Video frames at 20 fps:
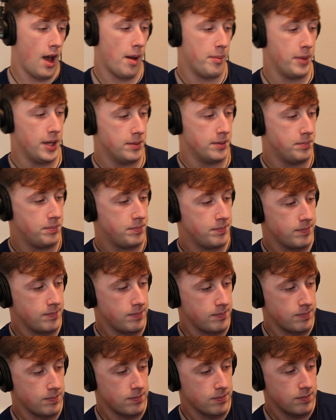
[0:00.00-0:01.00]
I mean,
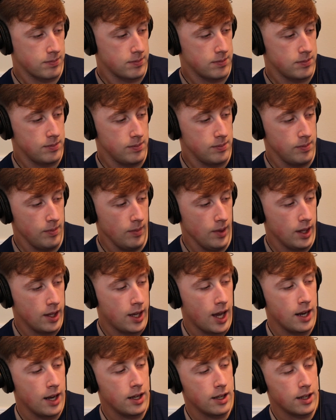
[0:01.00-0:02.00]

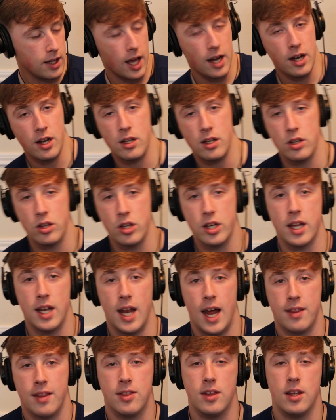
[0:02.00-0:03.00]
kind of
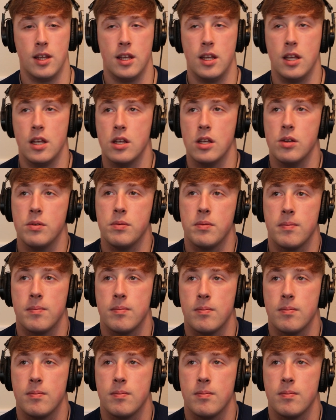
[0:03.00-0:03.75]
looking at the